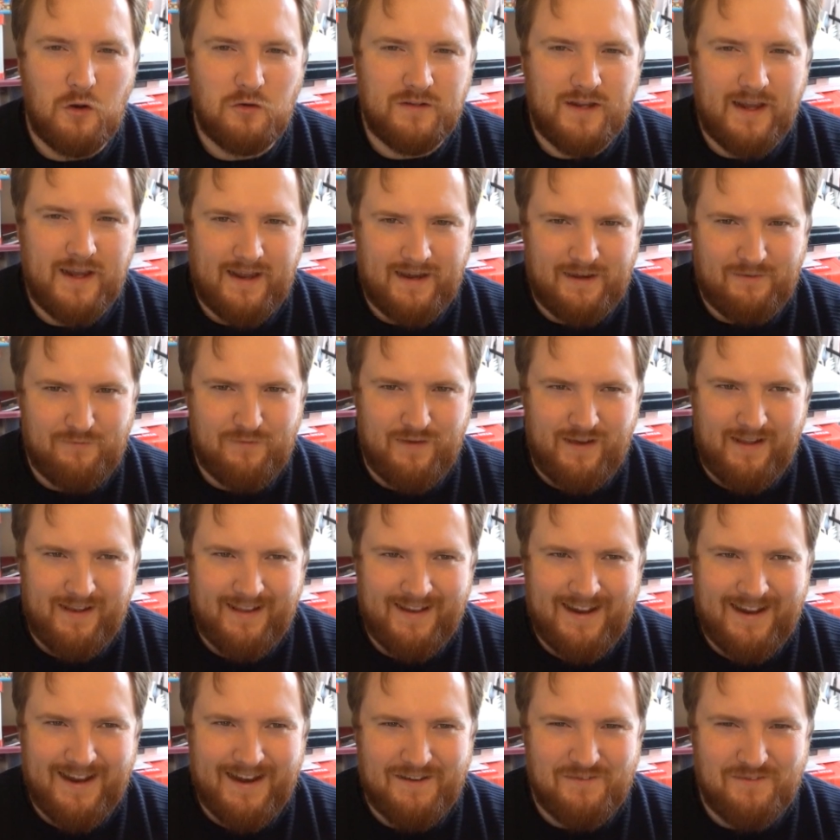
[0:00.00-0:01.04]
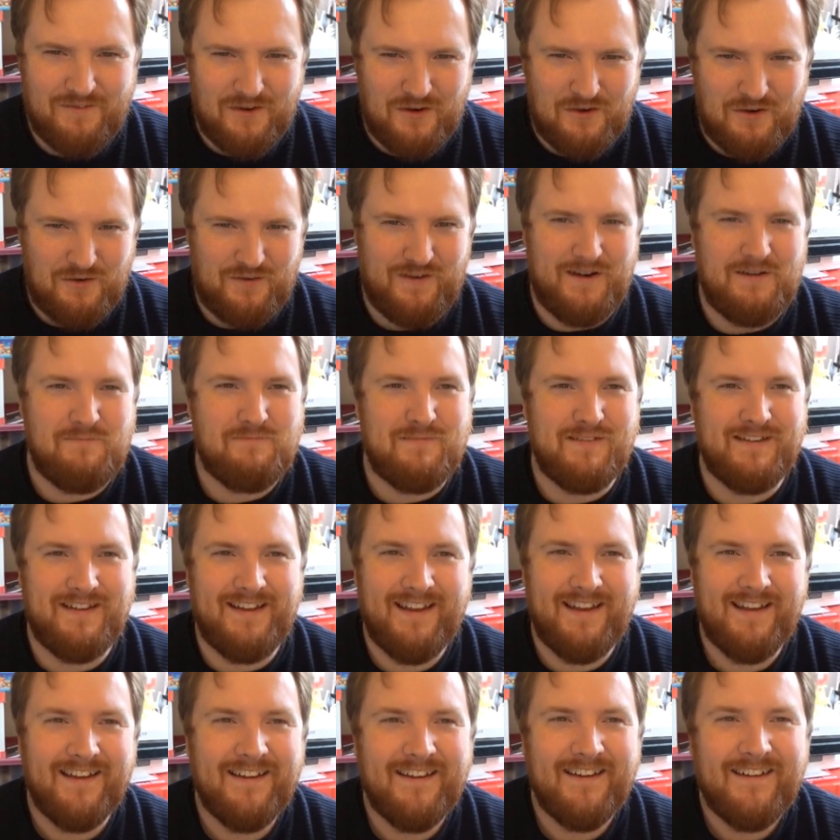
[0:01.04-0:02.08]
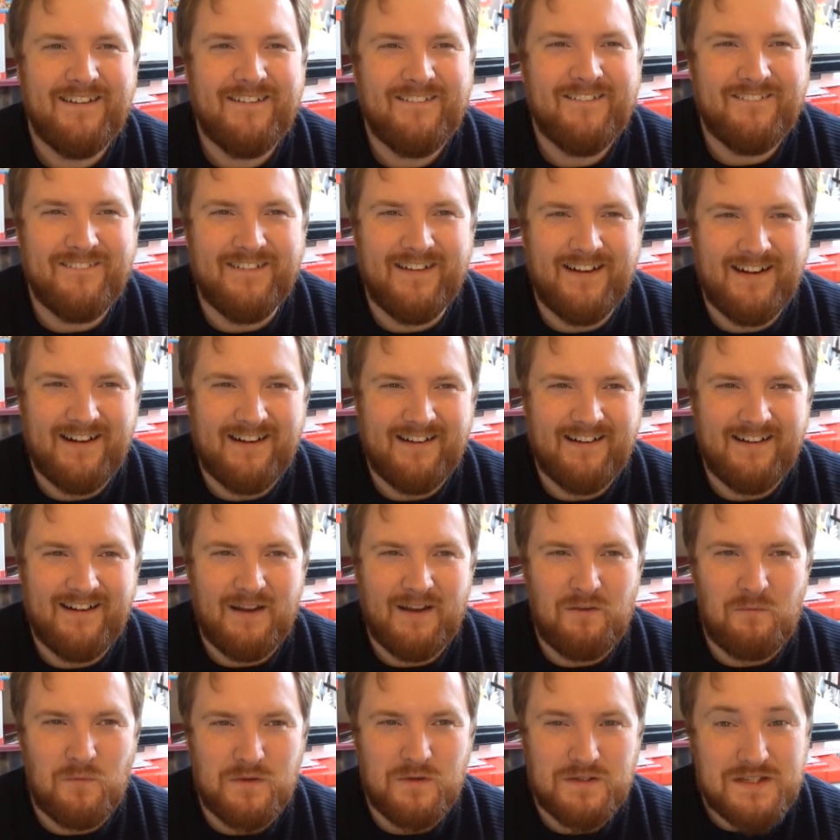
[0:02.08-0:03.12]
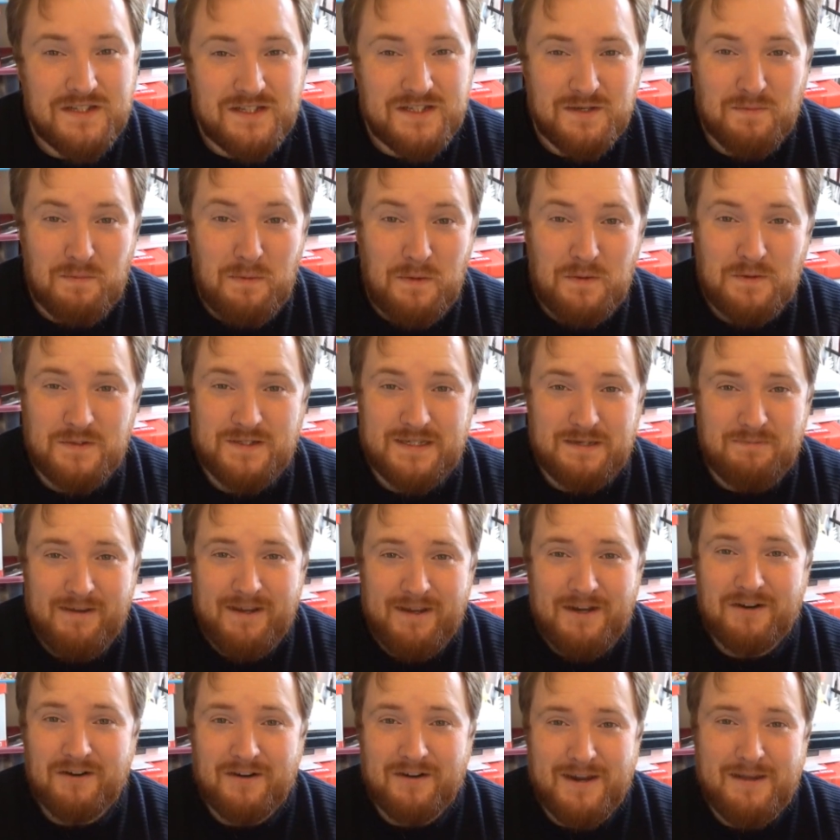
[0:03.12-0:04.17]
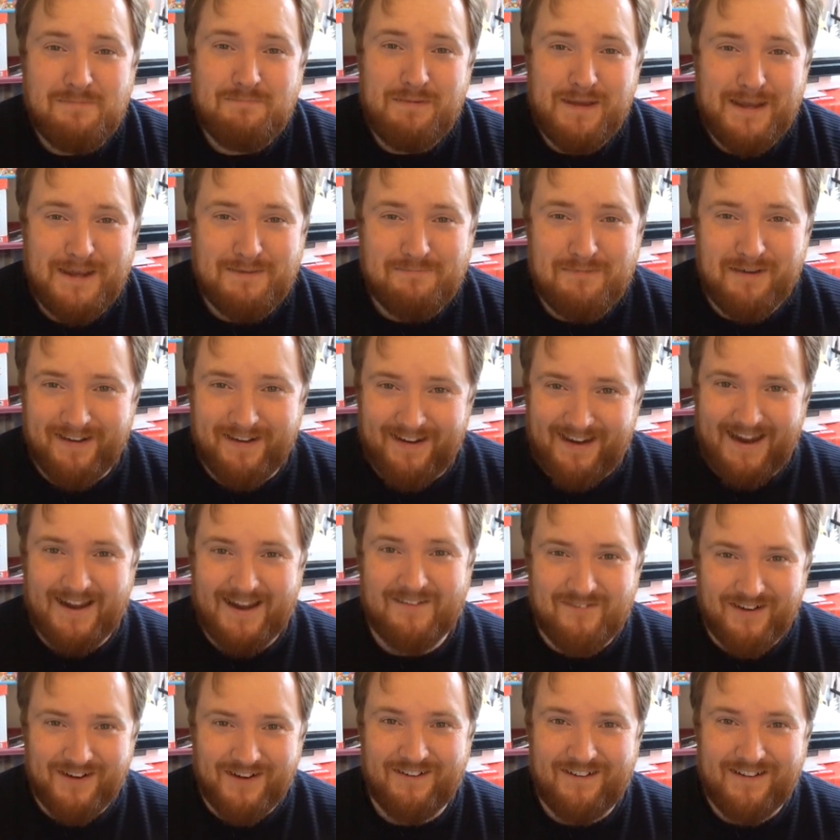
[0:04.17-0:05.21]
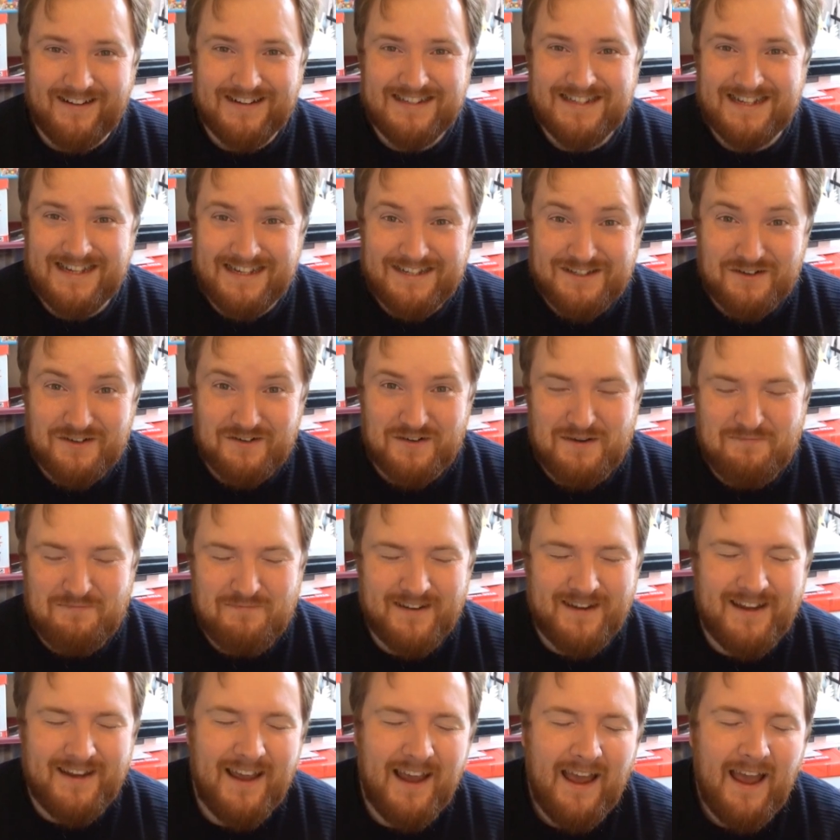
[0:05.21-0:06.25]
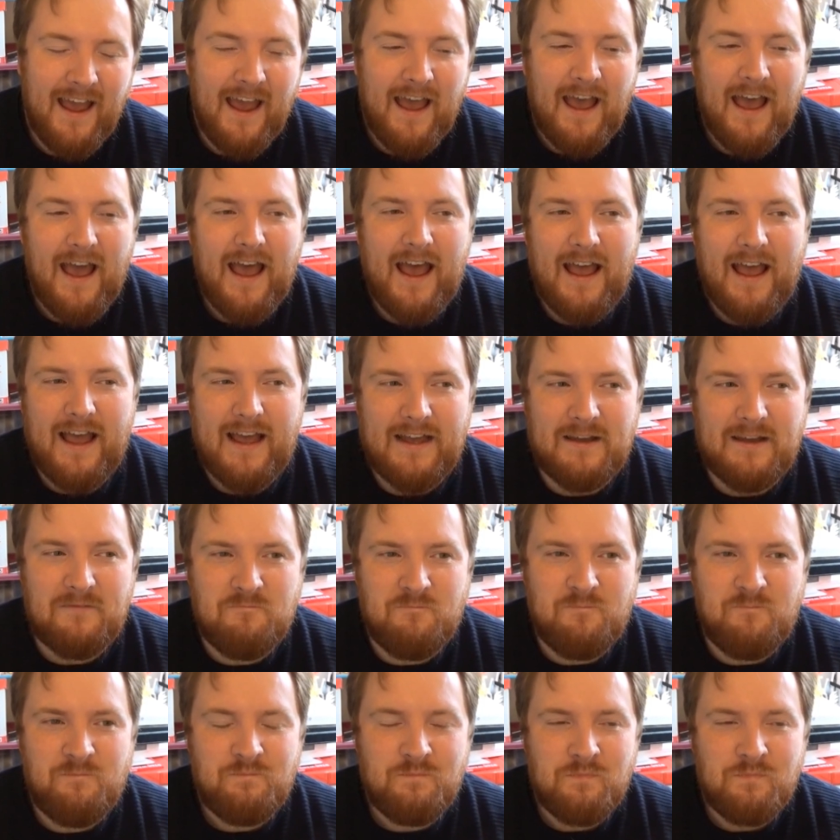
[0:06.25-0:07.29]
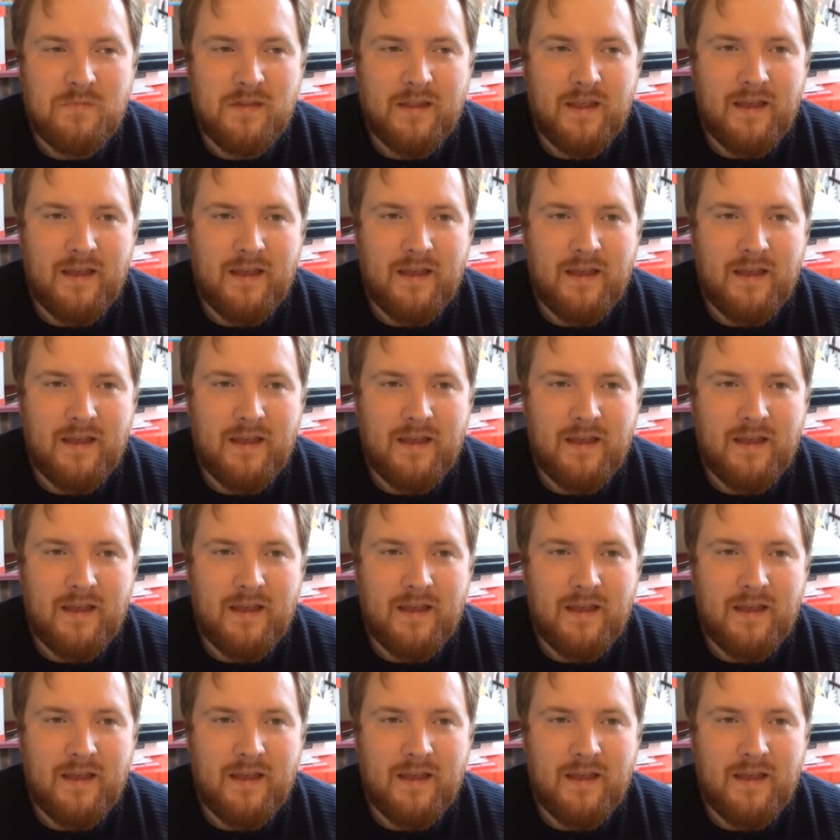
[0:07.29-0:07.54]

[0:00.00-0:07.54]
of an Uncanny Valley kind of a creepy, where it wasn't supposed to be creepy but came across as creepy. And